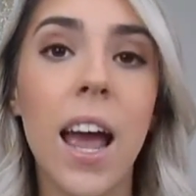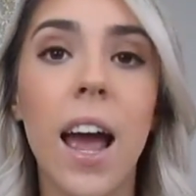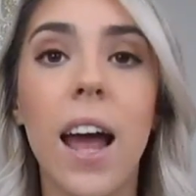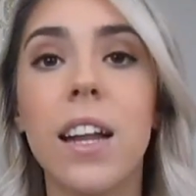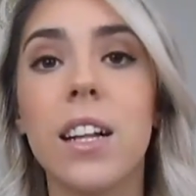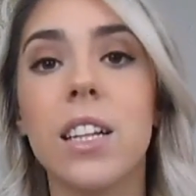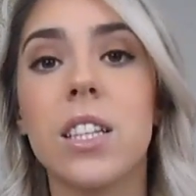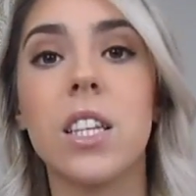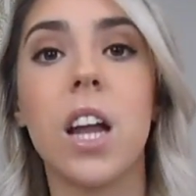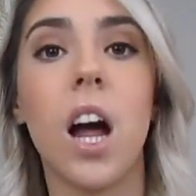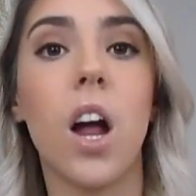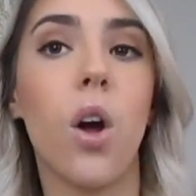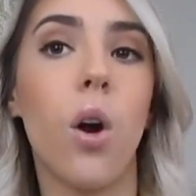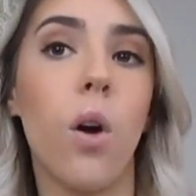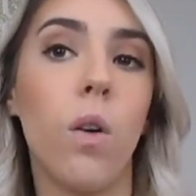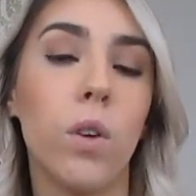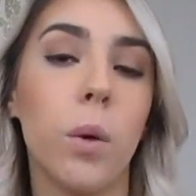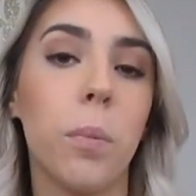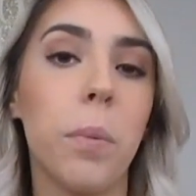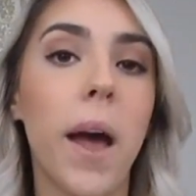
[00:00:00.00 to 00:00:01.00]
and it's not
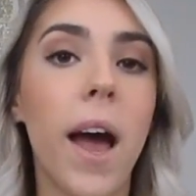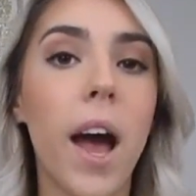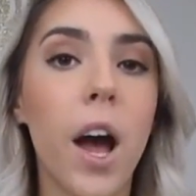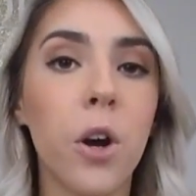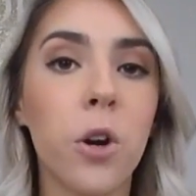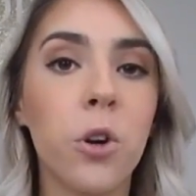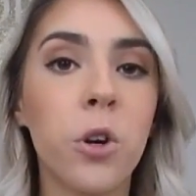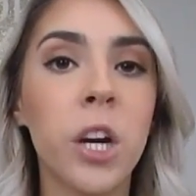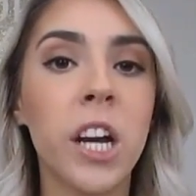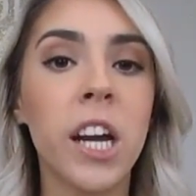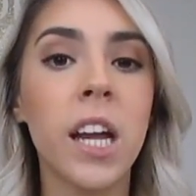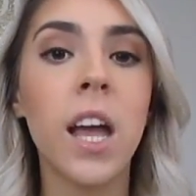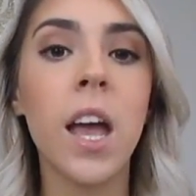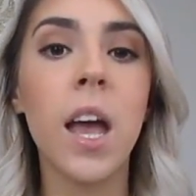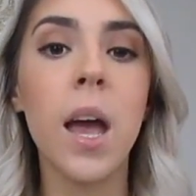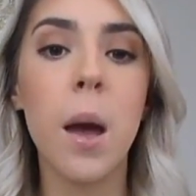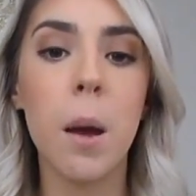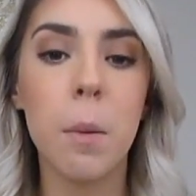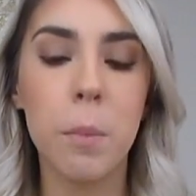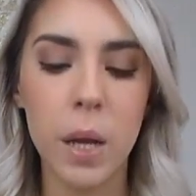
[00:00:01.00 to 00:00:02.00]
overpowering,
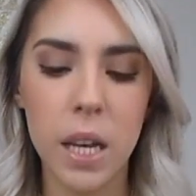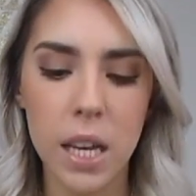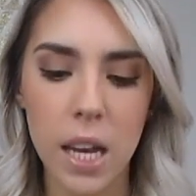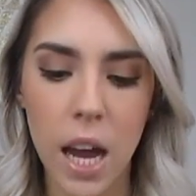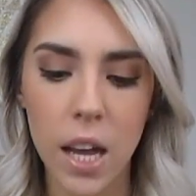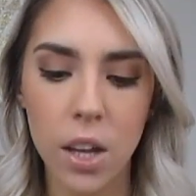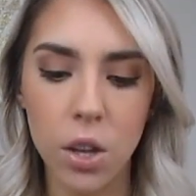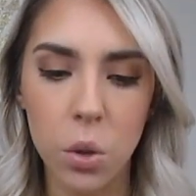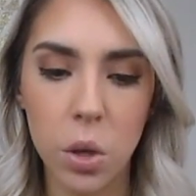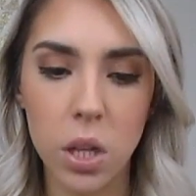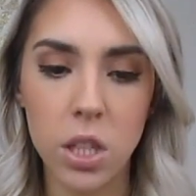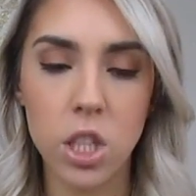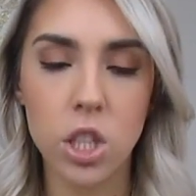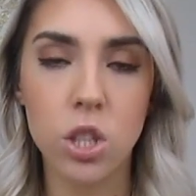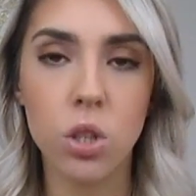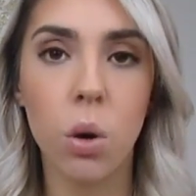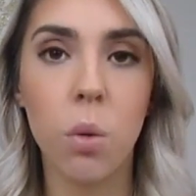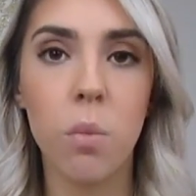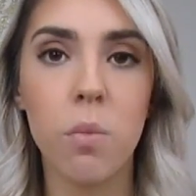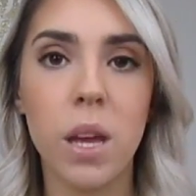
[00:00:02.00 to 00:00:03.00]
but yet you can
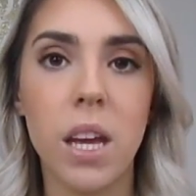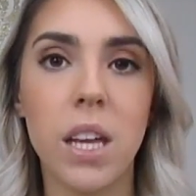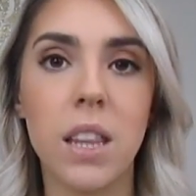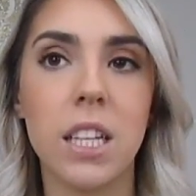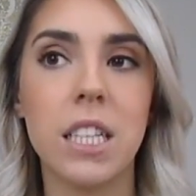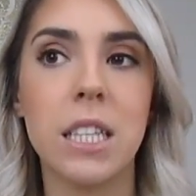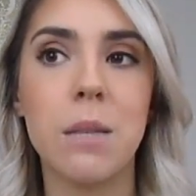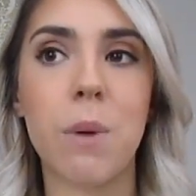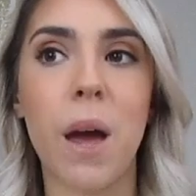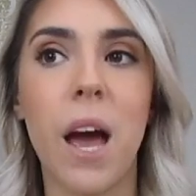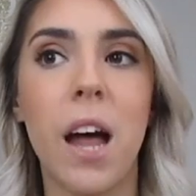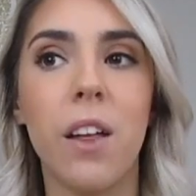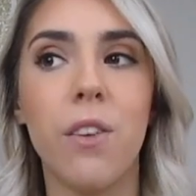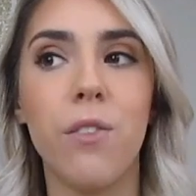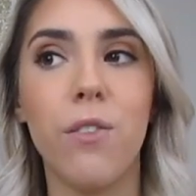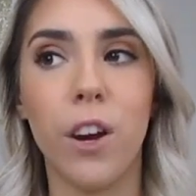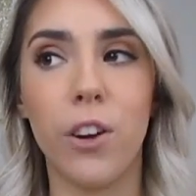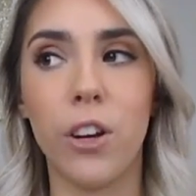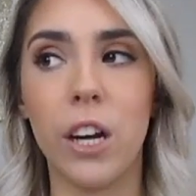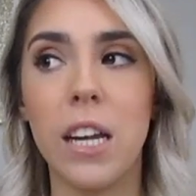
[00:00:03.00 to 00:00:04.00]
still make this
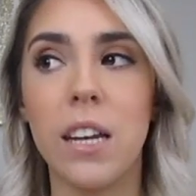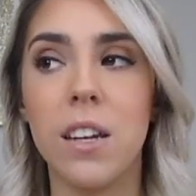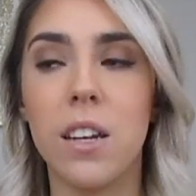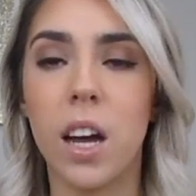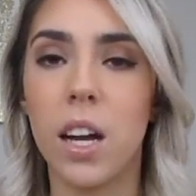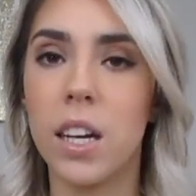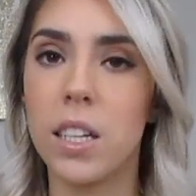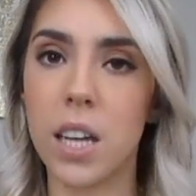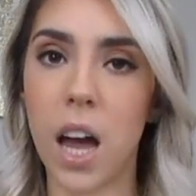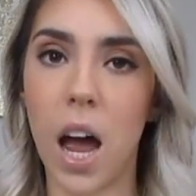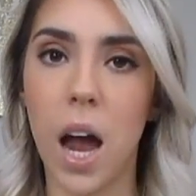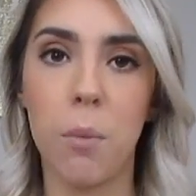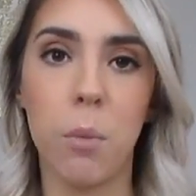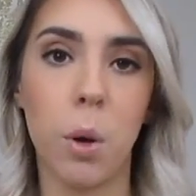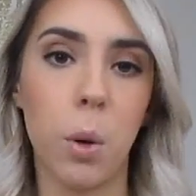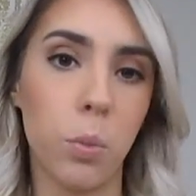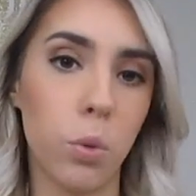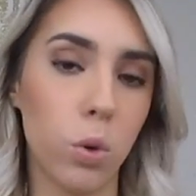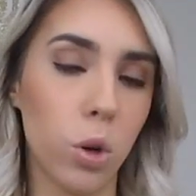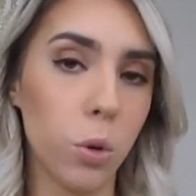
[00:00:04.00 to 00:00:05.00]
palette very nighttime
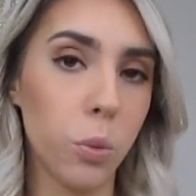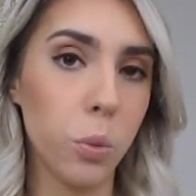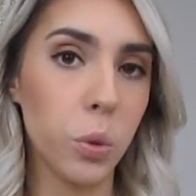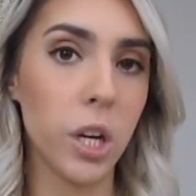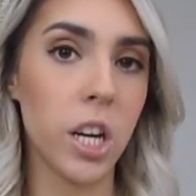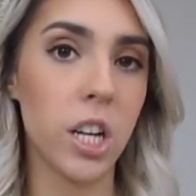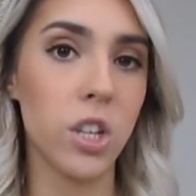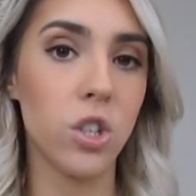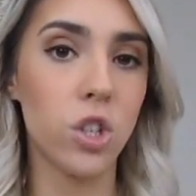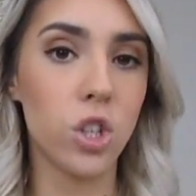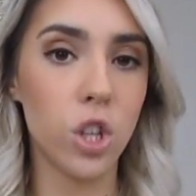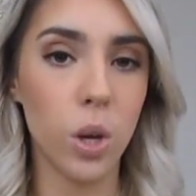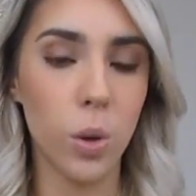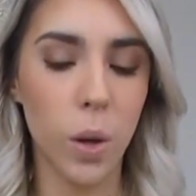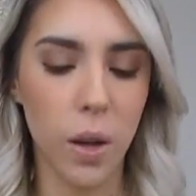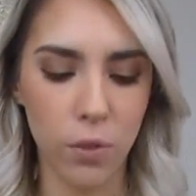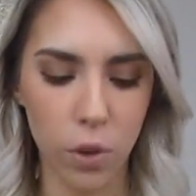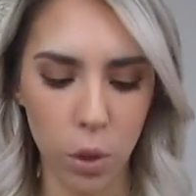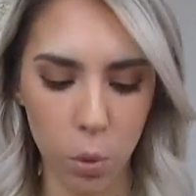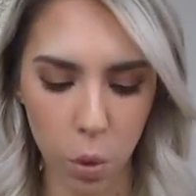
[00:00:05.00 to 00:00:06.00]
appropriate too
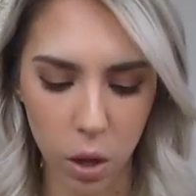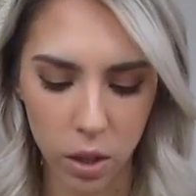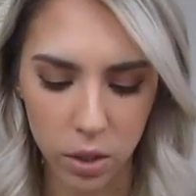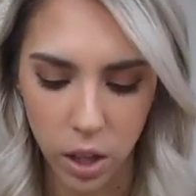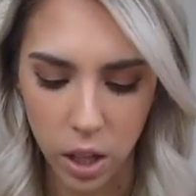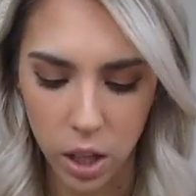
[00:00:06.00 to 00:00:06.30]
if you want.